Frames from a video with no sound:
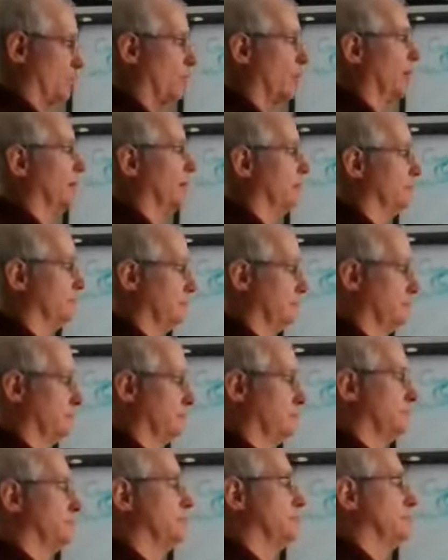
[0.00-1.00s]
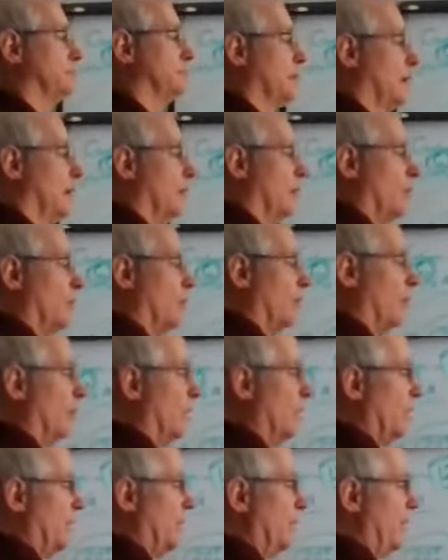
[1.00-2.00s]
of one?
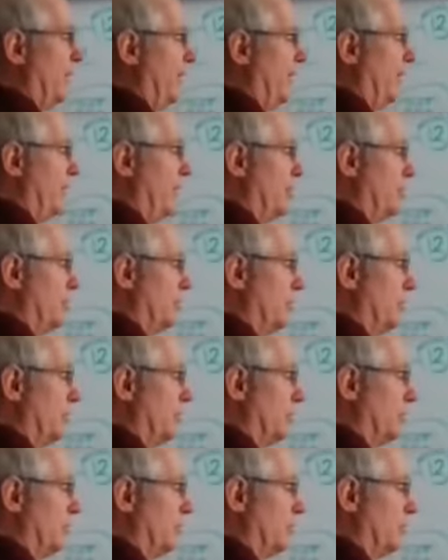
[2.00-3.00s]
One AMU.